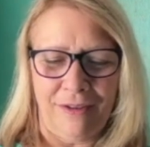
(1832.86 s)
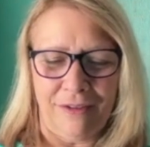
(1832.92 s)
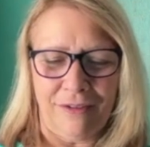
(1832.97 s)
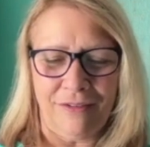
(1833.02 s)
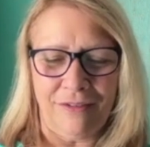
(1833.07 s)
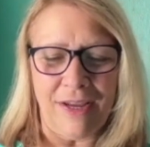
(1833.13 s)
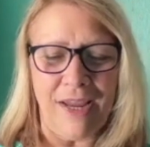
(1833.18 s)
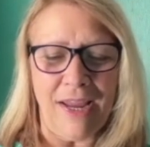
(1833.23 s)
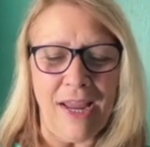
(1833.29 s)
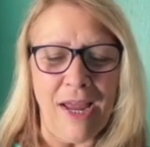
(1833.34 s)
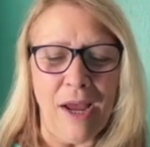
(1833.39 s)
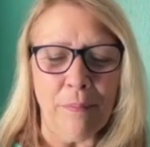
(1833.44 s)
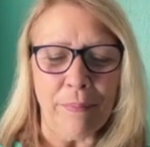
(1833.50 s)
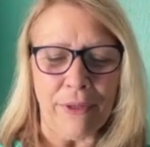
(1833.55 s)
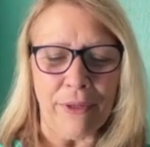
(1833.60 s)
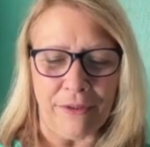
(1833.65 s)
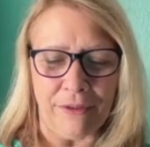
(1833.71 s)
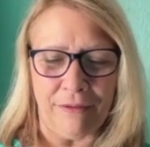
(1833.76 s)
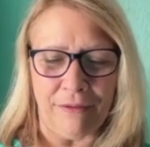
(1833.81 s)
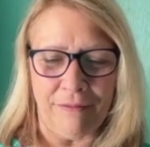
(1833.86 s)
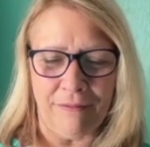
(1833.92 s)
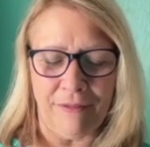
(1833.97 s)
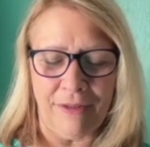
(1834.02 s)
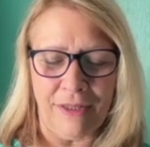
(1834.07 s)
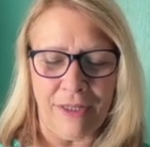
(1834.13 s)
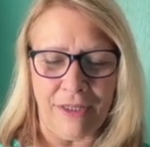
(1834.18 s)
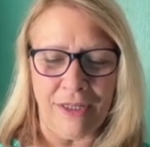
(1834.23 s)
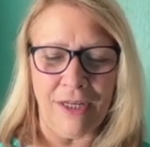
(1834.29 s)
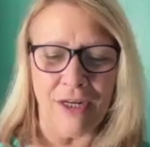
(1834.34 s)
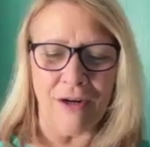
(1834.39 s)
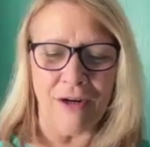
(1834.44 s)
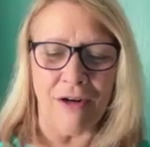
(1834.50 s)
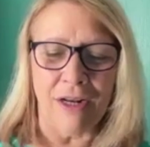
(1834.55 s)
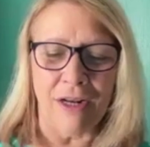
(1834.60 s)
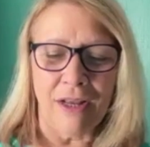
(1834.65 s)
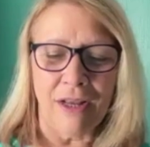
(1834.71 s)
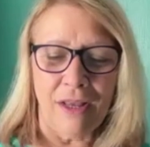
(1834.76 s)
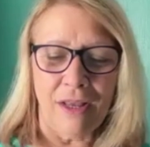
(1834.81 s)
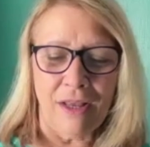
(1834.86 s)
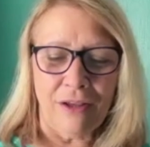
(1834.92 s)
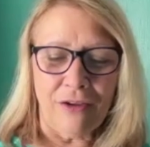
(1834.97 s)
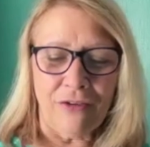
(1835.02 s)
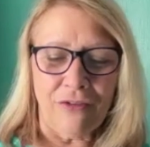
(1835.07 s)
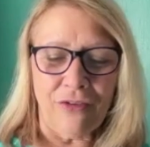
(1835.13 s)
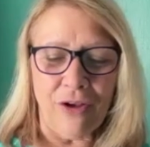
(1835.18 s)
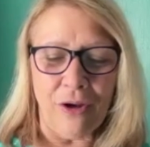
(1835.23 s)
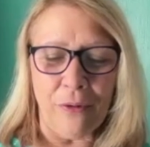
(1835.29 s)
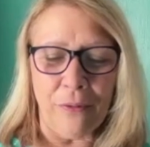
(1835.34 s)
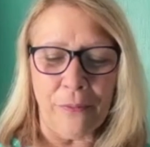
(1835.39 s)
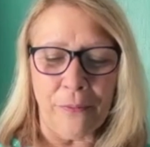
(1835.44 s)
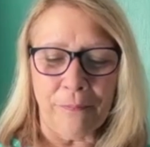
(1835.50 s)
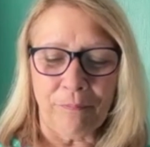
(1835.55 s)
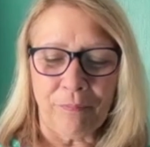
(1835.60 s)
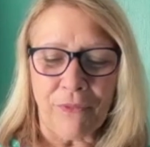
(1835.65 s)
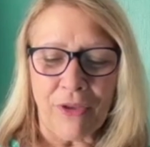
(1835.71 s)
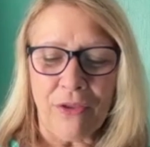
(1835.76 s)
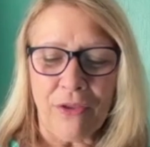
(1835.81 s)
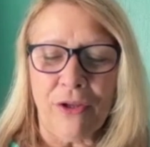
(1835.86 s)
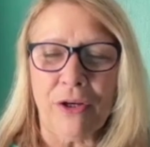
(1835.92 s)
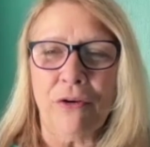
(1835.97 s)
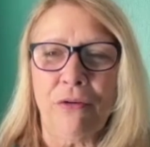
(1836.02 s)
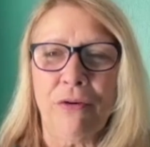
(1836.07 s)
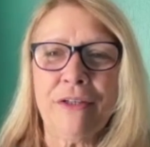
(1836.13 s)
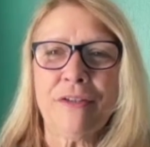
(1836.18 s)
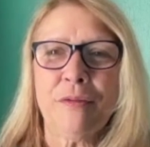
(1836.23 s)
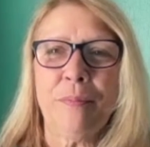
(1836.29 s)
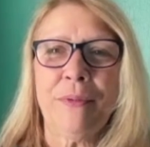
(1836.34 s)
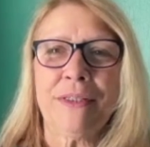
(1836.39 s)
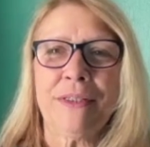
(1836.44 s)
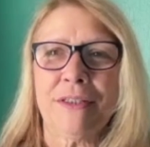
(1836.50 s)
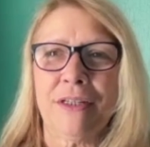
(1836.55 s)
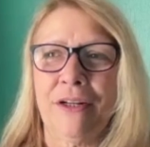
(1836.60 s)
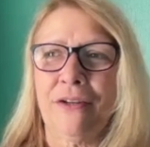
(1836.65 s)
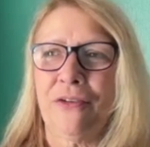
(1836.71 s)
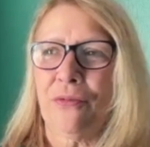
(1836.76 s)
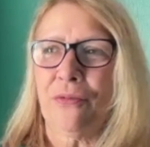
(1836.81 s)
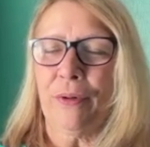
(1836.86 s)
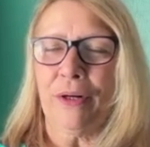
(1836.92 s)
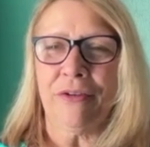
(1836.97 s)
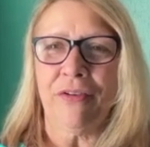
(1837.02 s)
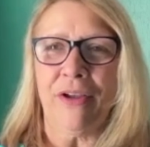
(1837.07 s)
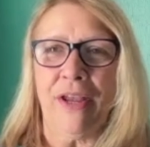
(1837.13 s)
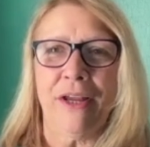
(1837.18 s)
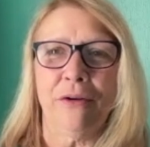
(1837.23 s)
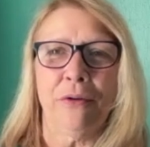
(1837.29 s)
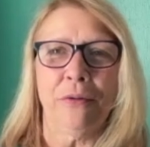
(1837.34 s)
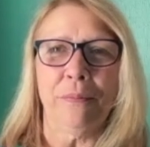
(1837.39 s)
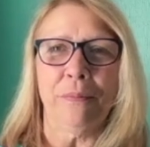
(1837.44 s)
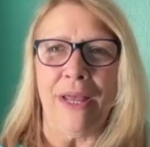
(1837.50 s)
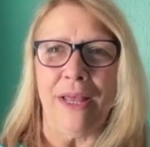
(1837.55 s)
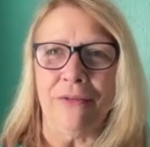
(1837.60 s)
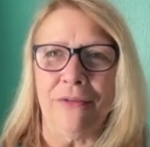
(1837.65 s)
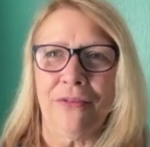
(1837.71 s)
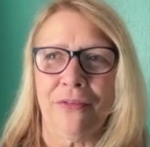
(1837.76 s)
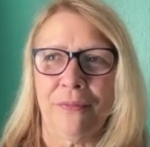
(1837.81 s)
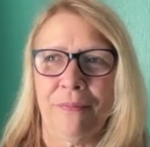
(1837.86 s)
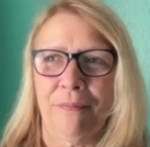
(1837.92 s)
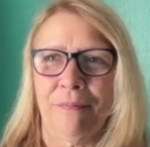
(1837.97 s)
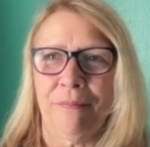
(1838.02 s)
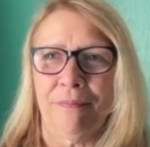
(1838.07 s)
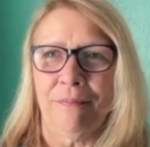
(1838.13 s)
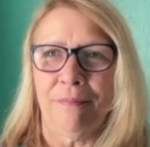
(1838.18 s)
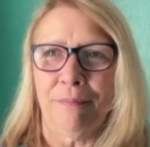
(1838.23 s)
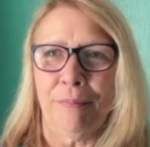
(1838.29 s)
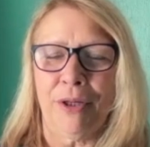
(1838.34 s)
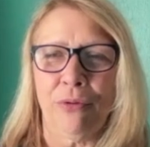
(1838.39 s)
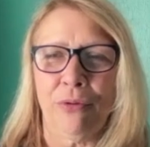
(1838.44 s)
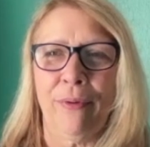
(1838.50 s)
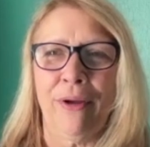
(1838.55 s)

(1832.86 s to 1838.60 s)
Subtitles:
to happen in here. So the Christmas lights were a tangled mess, but you